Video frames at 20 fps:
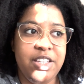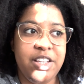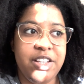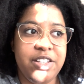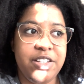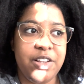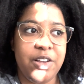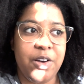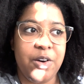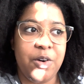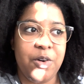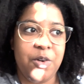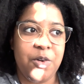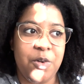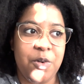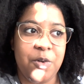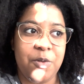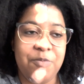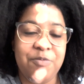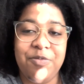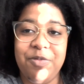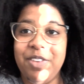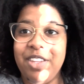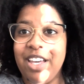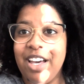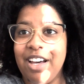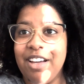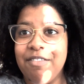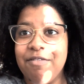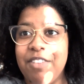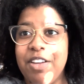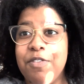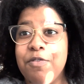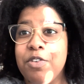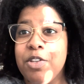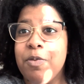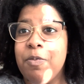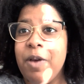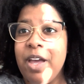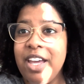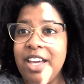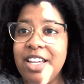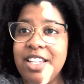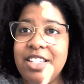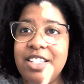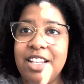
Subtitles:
So yeah, and for the pants,